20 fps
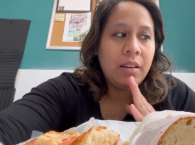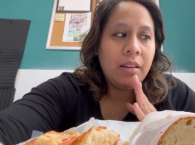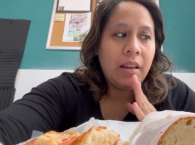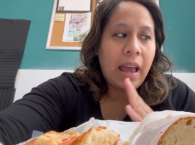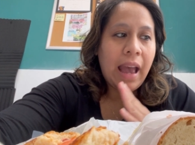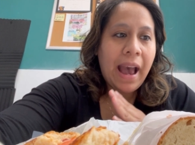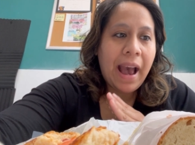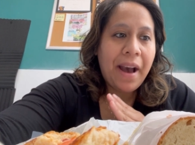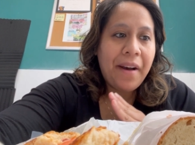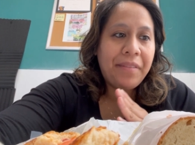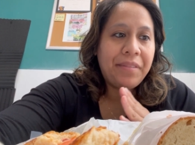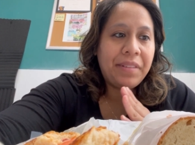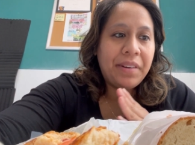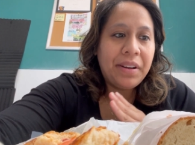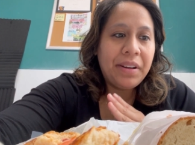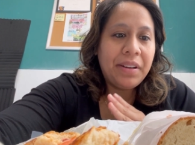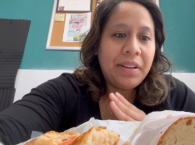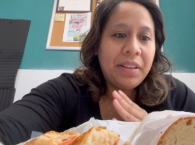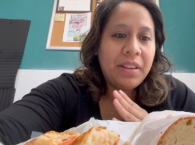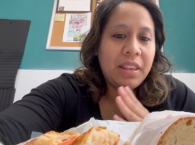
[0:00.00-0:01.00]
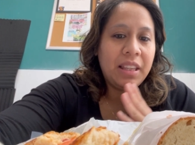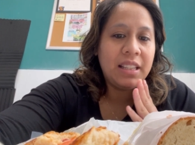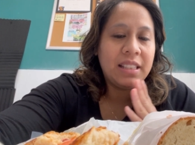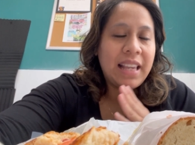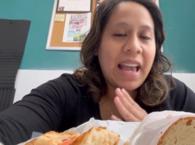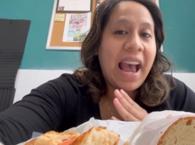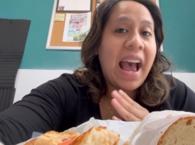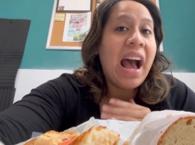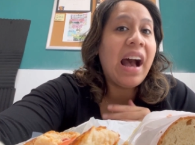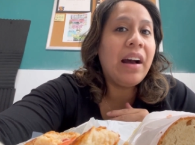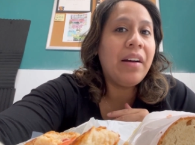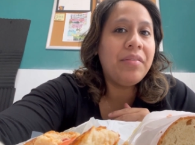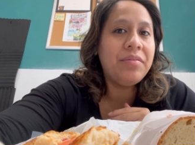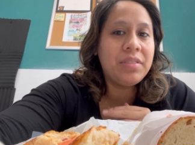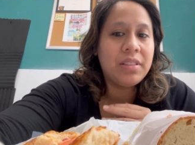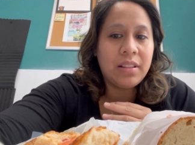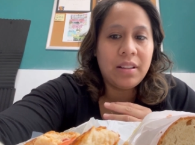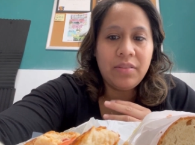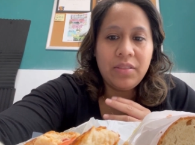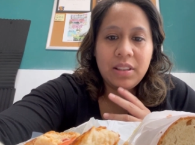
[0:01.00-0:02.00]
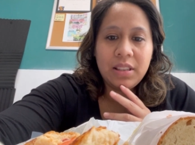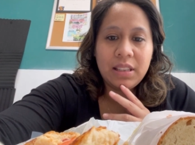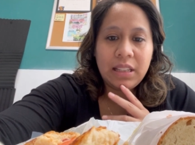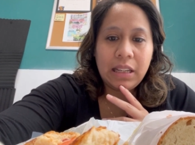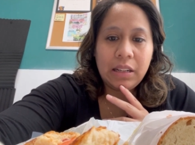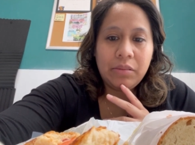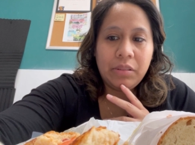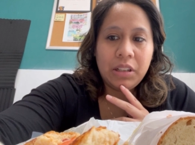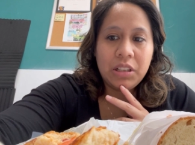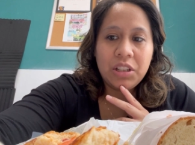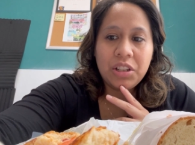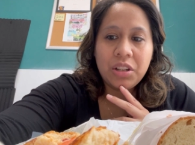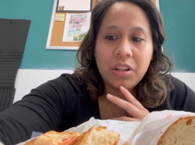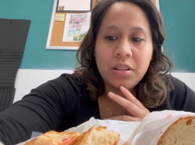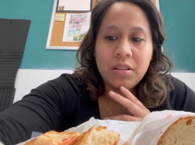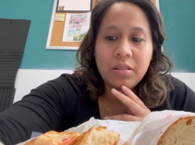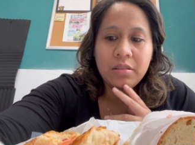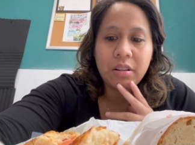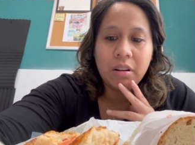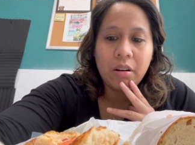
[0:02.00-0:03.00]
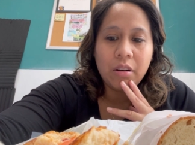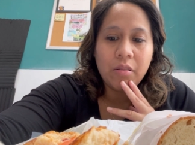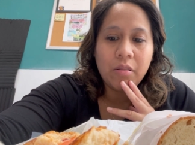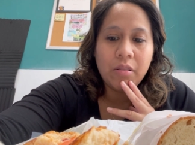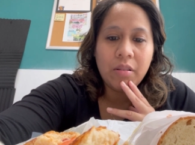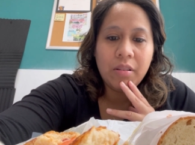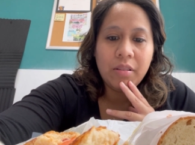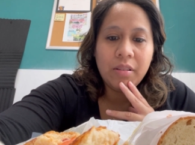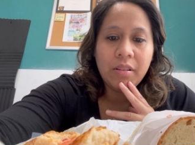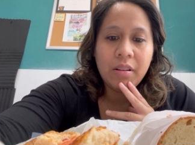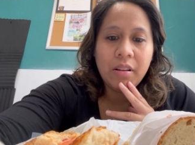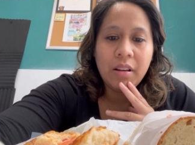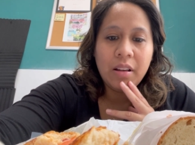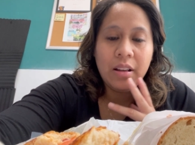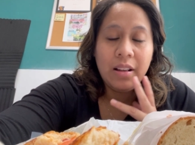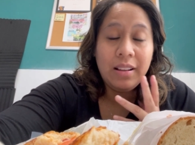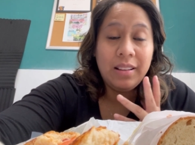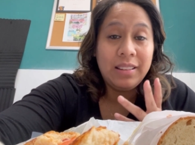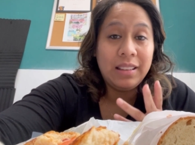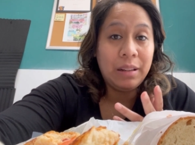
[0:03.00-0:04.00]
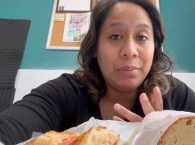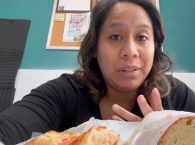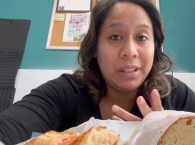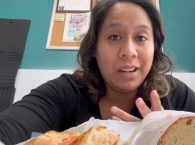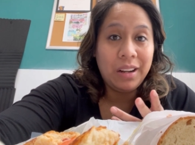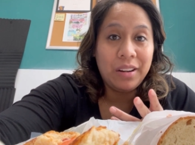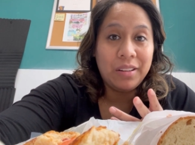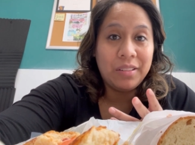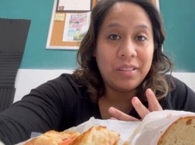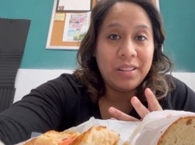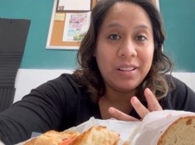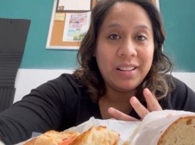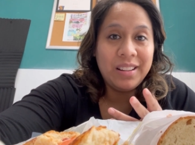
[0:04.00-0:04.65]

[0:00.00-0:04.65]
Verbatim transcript: half, these halves of the sandwich. So let me know.